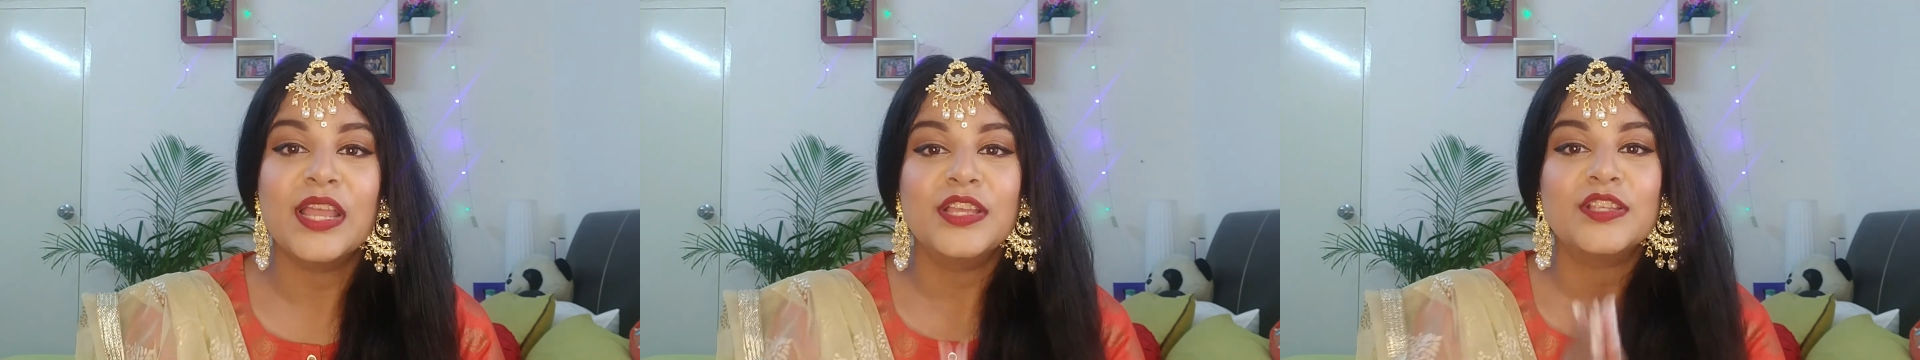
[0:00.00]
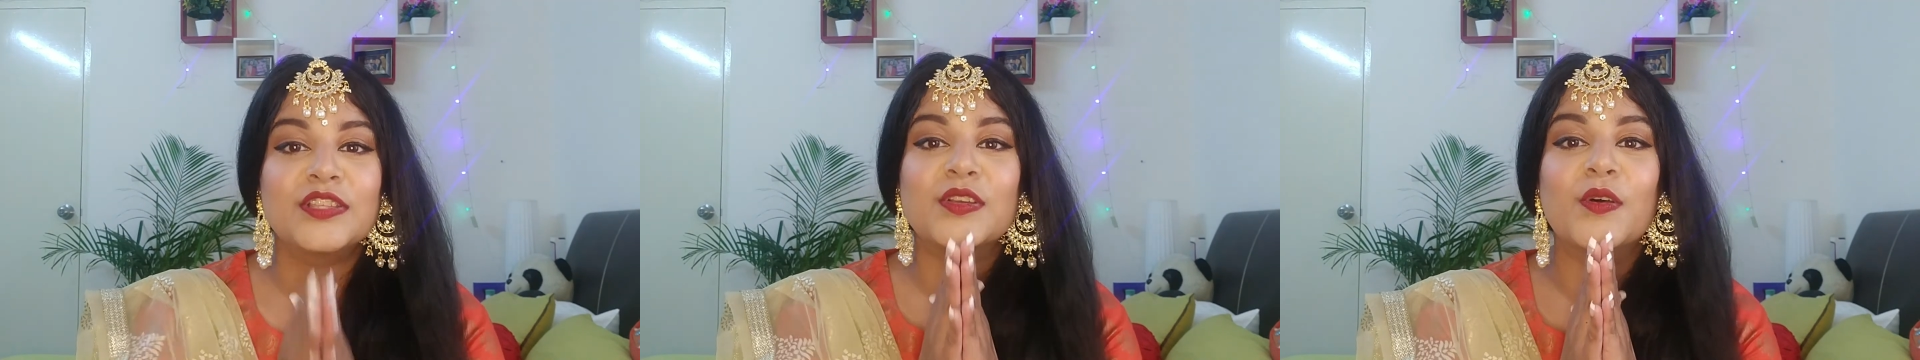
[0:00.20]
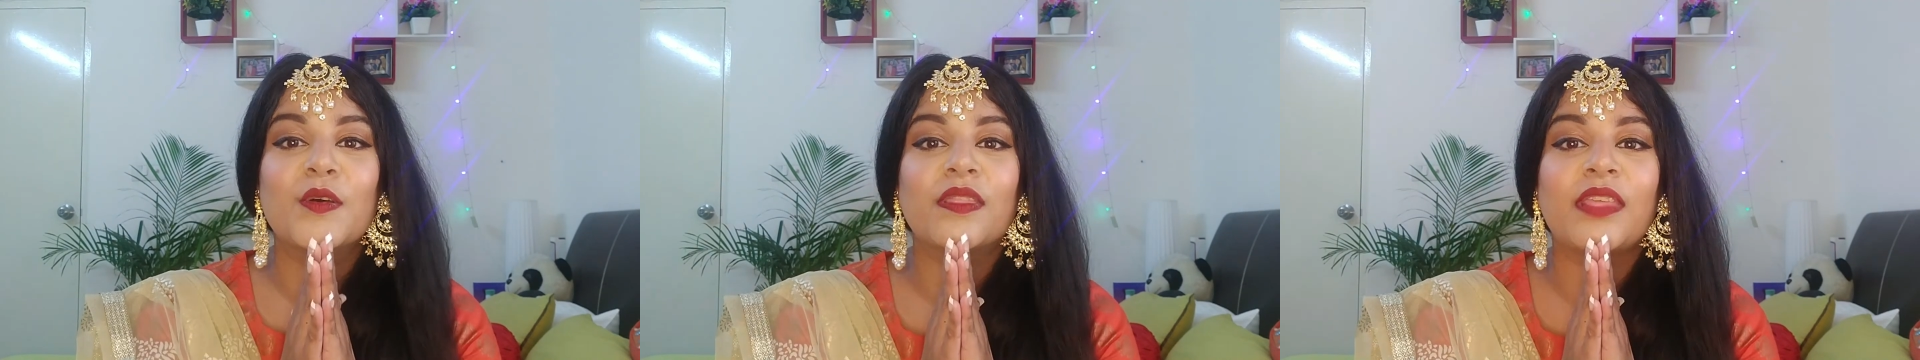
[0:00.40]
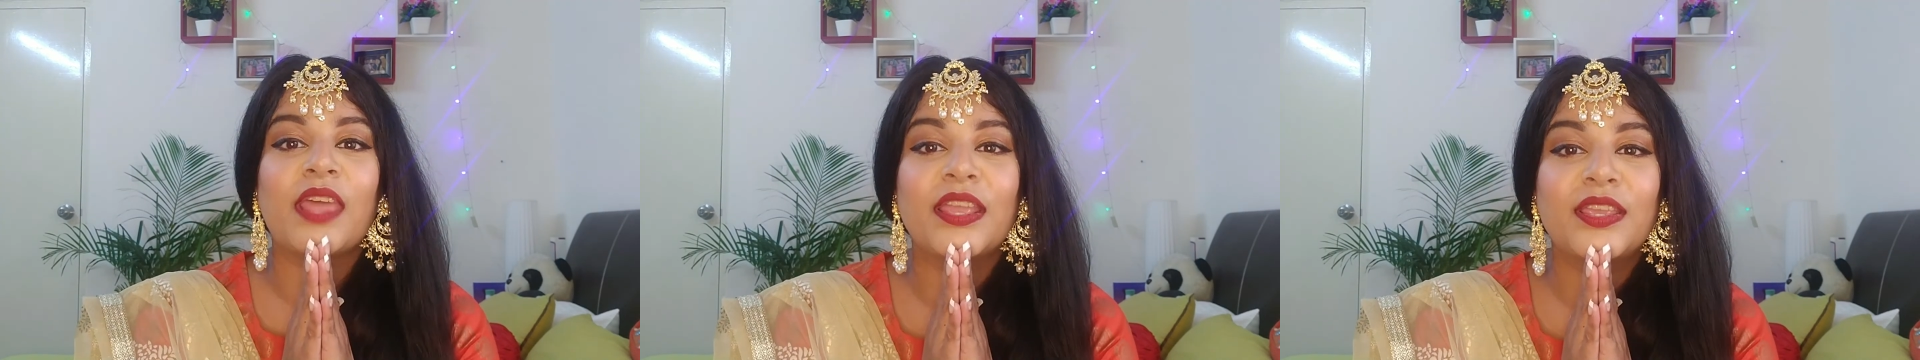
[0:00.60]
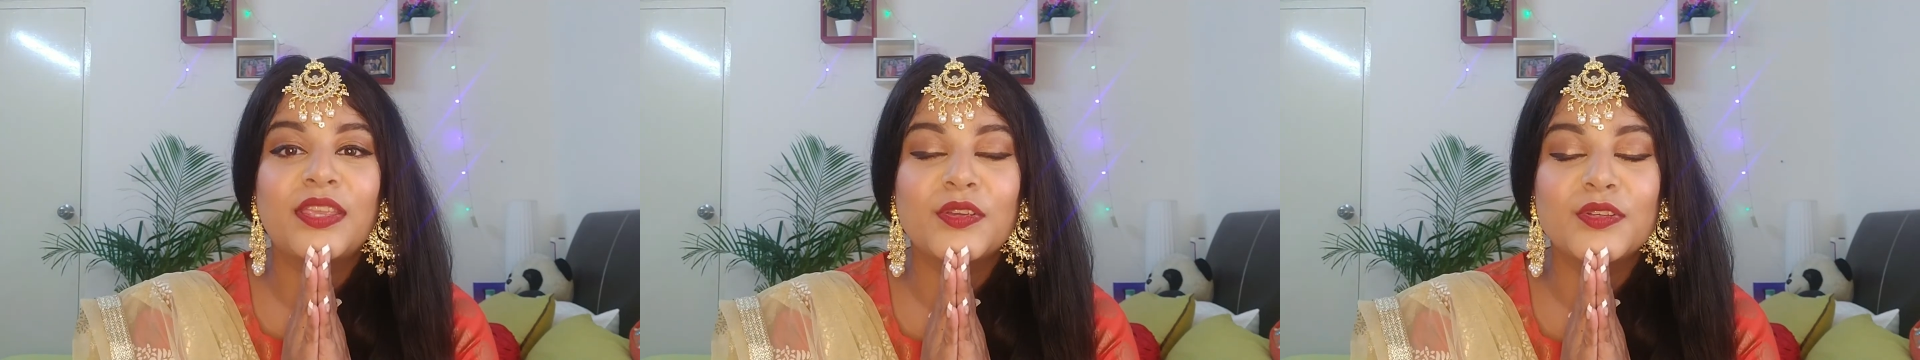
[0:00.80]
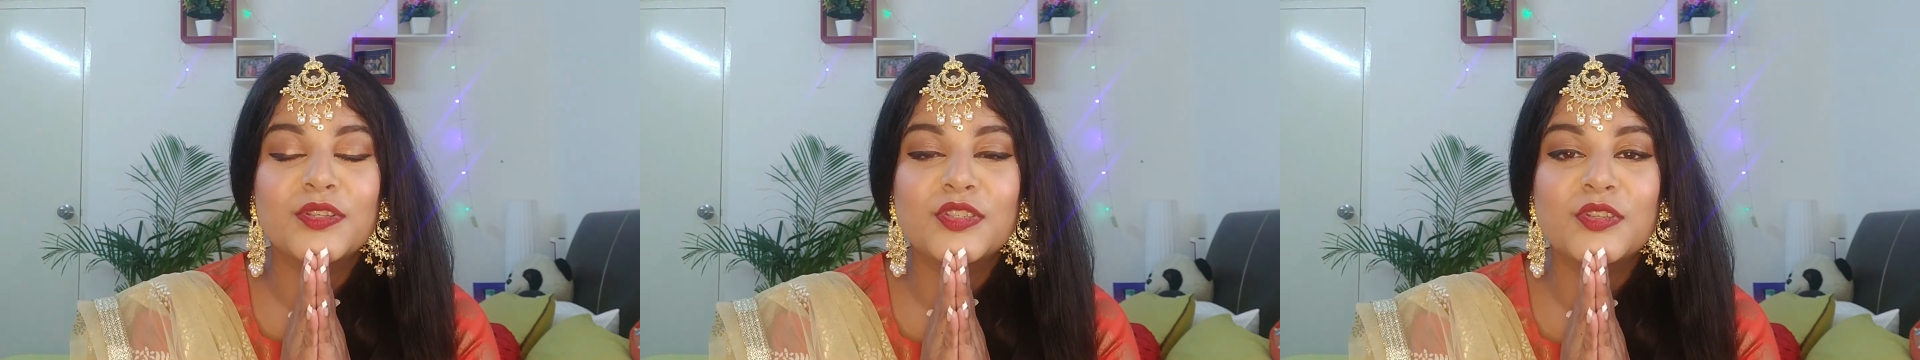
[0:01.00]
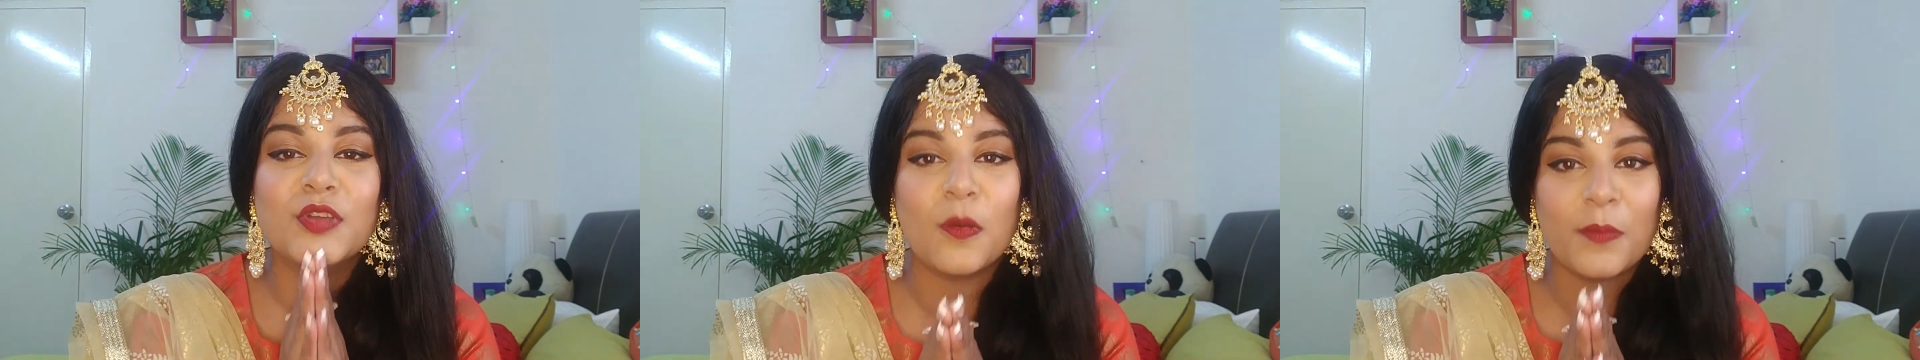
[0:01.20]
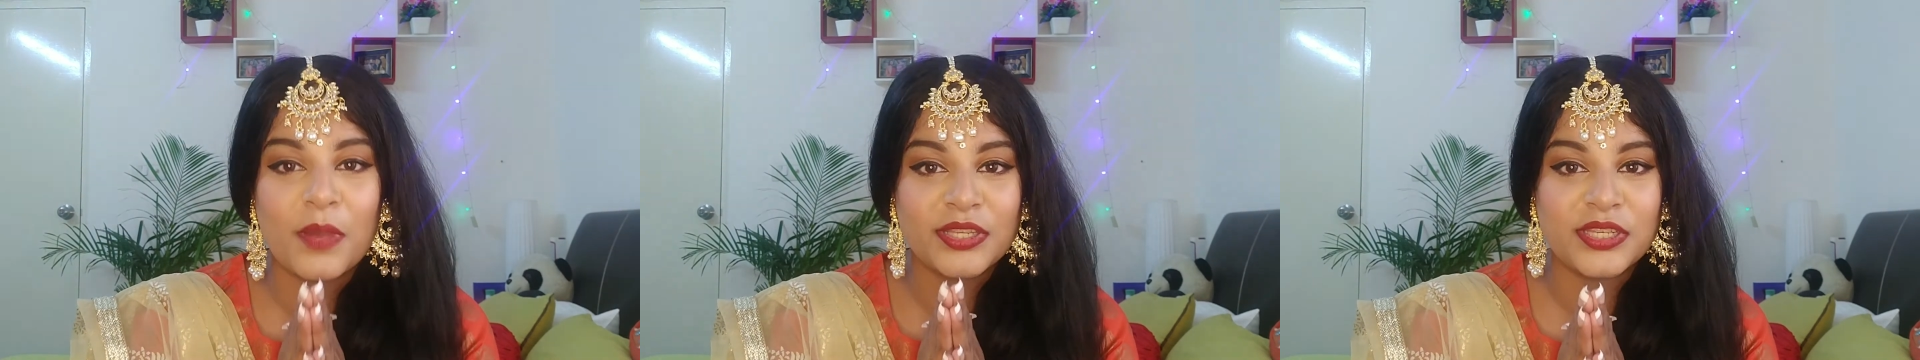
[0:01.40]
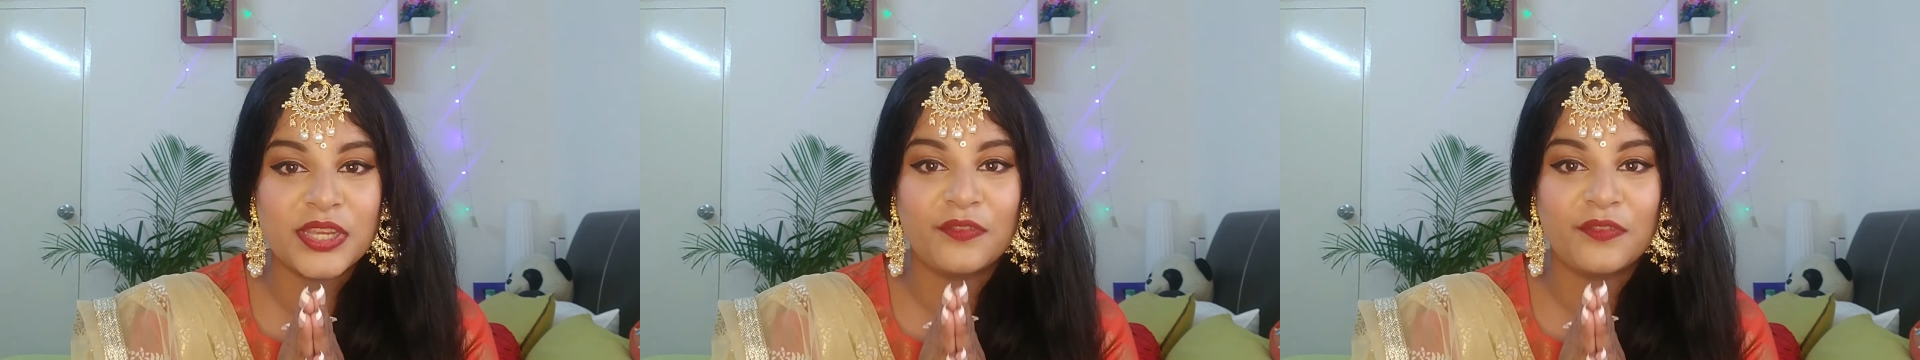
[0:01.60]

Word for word: so thank you so much